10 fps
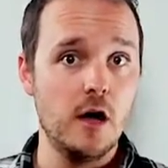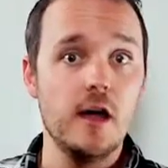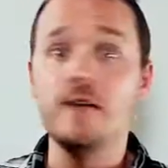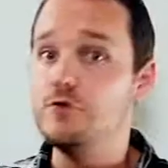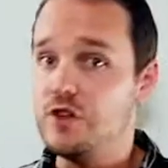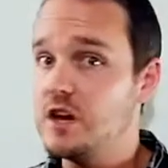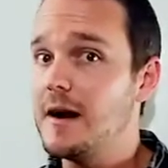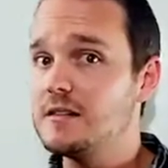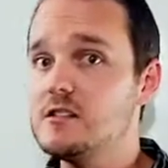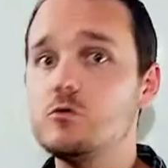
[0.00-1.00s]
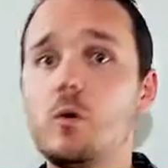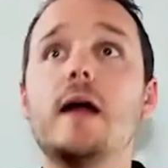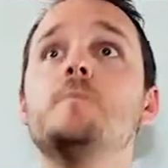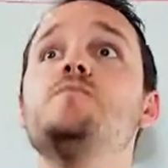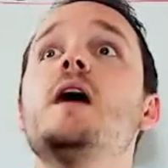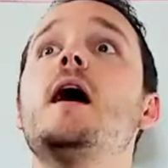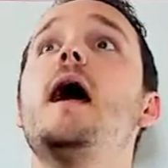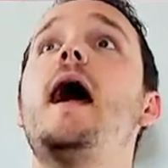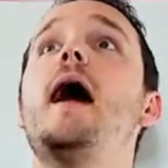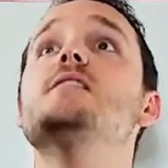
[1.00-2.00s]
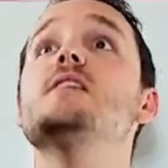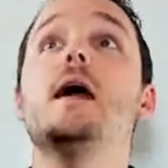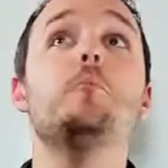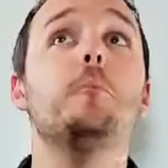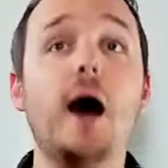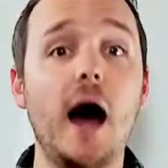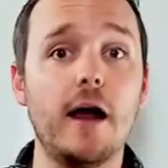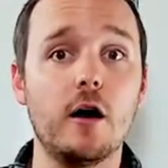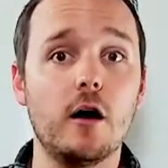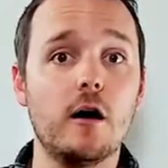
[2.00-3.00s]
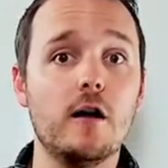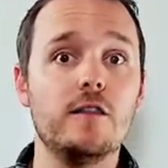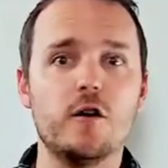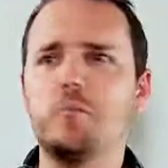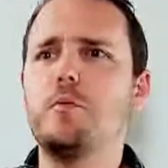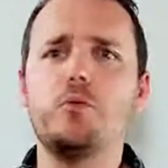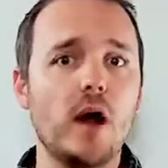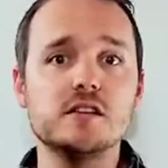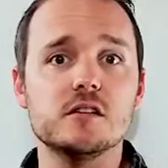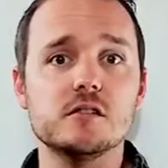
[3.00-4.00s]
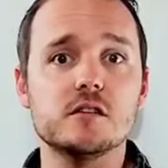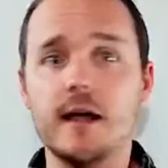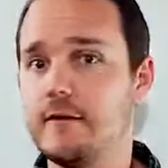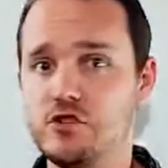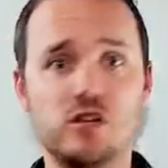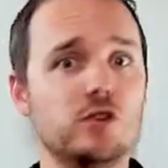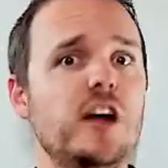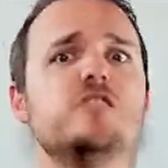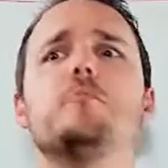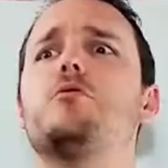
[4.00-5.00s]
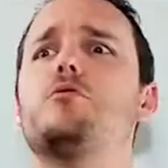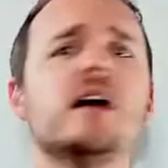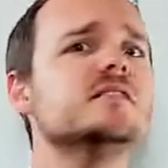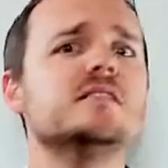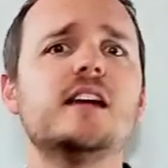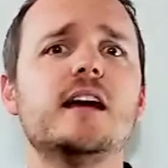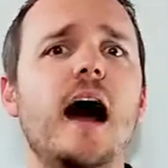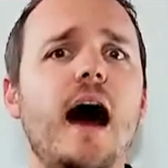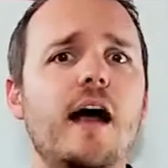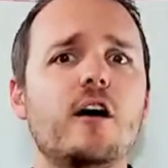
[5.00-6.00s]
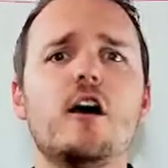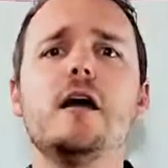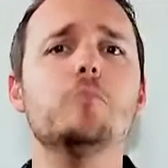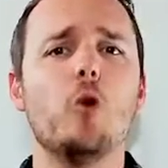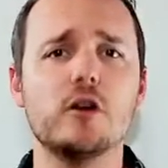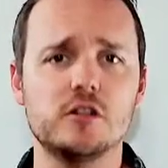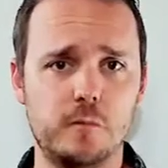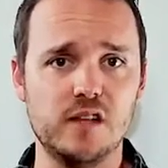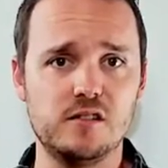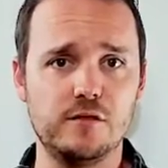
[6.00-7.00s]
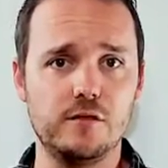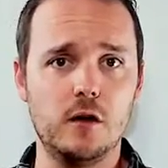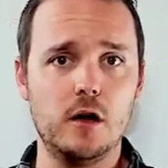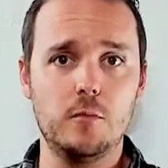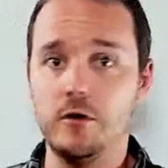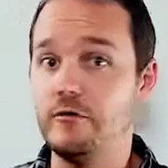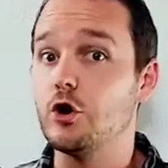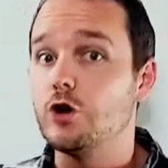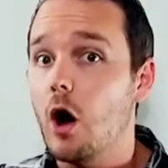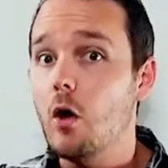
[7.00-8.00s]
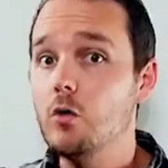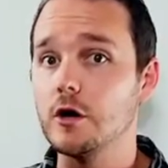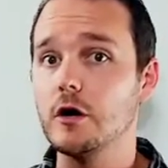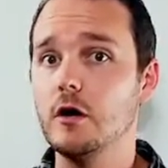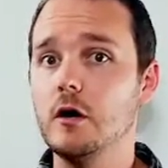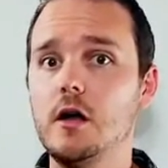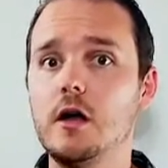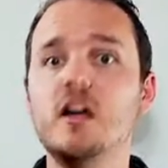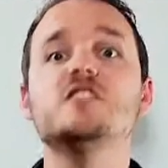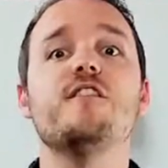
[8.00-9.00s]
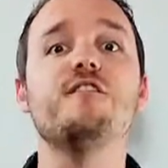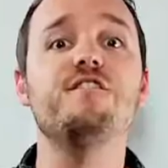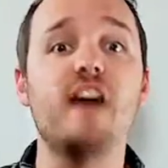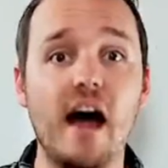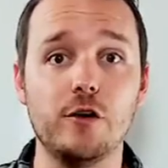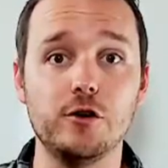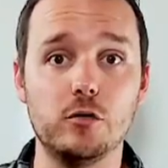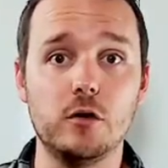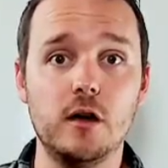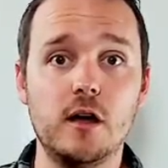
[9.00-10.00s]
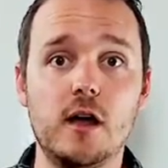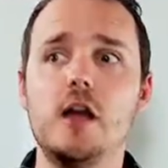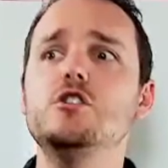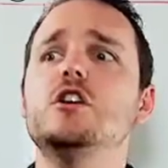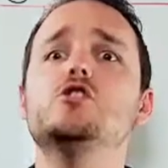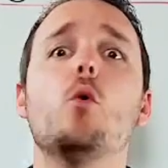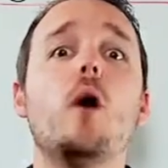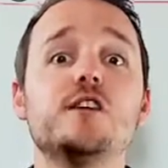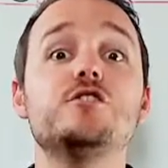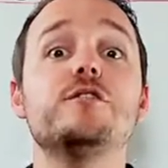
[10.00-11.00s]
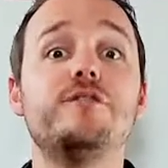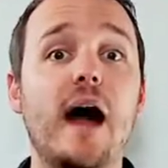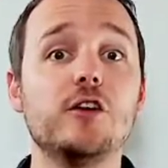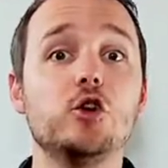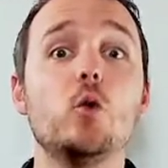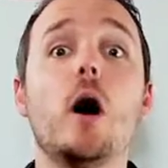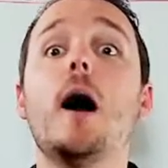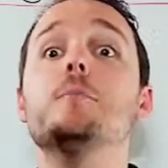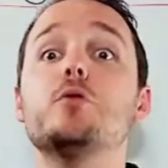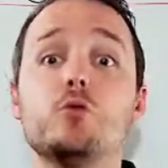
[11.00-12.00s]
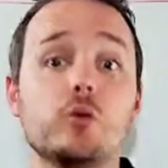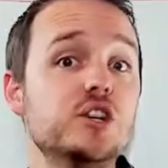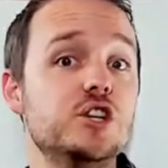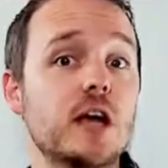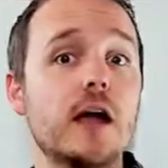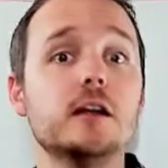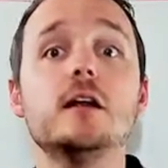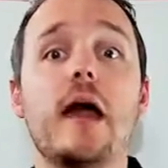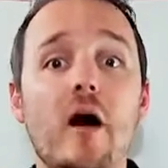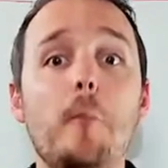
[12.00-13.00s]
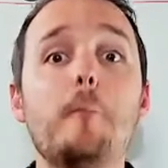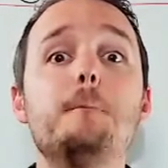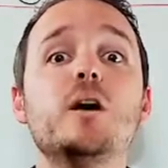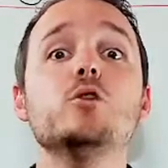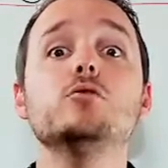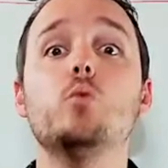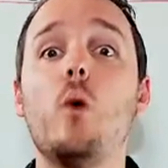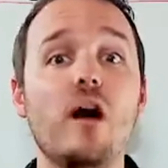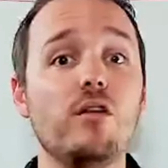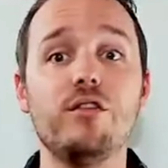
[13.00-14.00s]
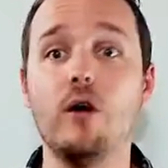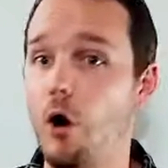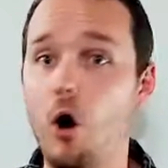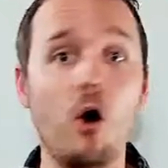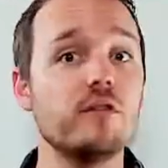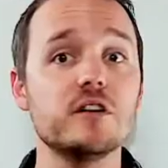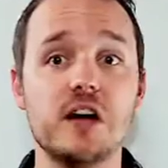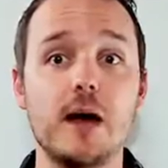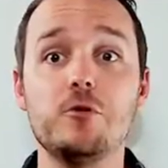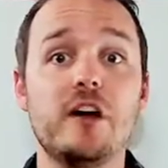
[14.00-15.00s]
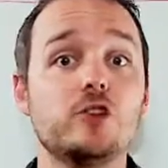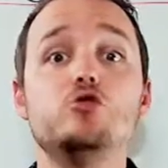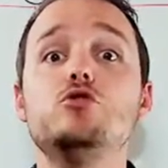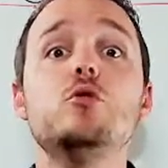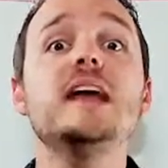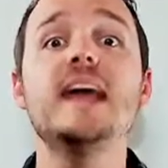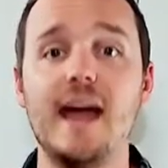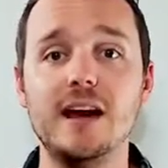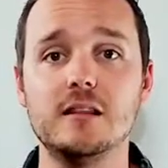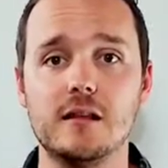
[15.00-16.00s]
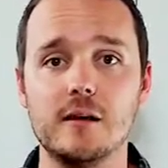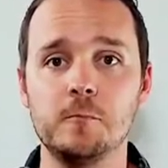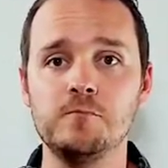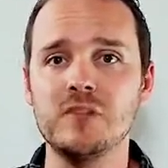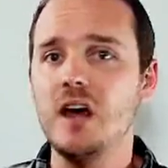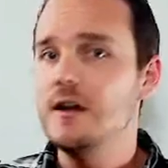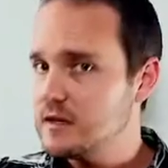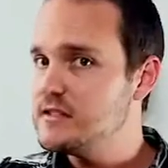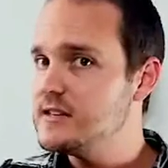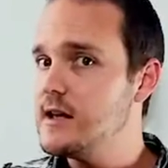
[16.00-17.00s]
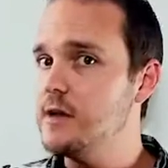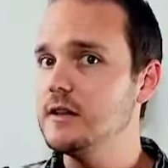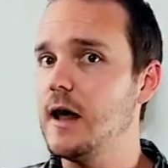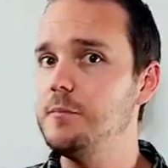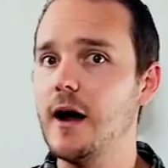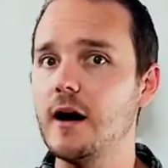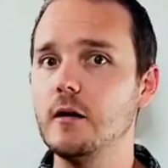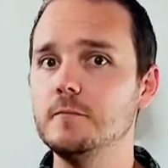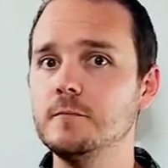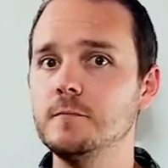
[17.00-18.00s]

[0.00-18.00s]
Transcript: If you think about it this way, as a buyer, their prices, and every single day the prices get higher and more expensive. But if you're an owner, it's a value. And you get to watch your value appreciate and help build wealth over time without you doing anything. Doesn't that sound a lot better?